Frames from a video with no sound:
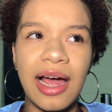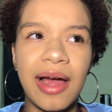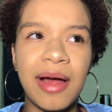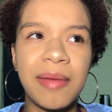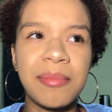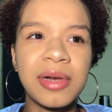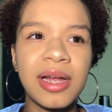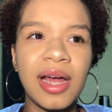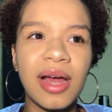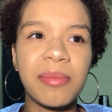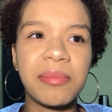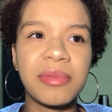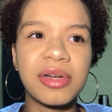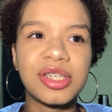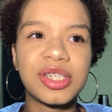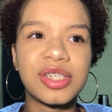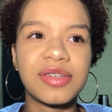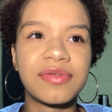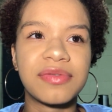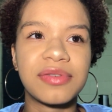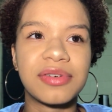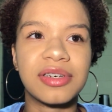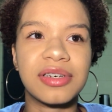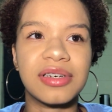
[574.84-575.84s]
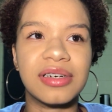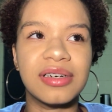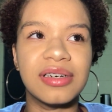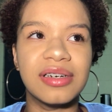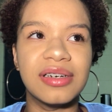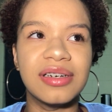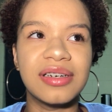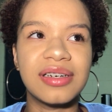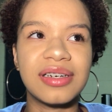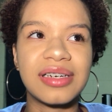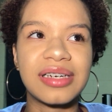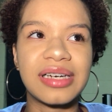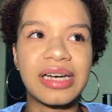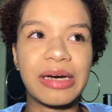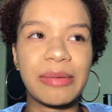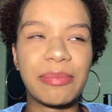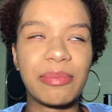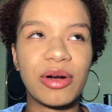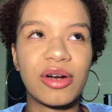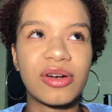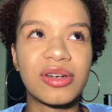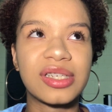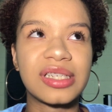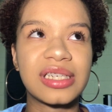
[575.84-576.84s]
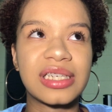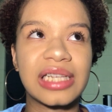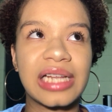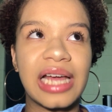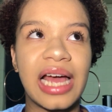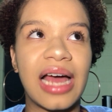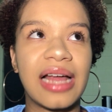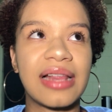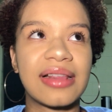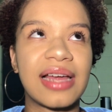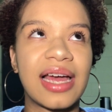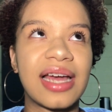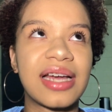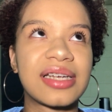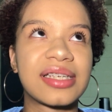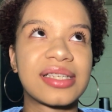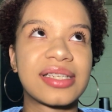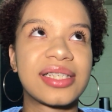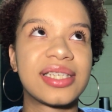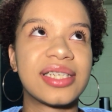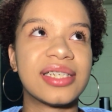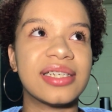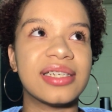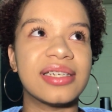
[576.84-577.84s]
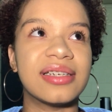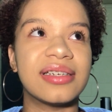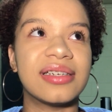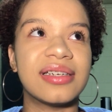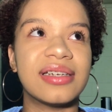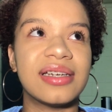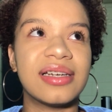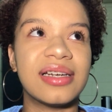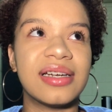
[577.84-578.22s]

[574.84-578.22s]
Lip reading: not much of a person that likes to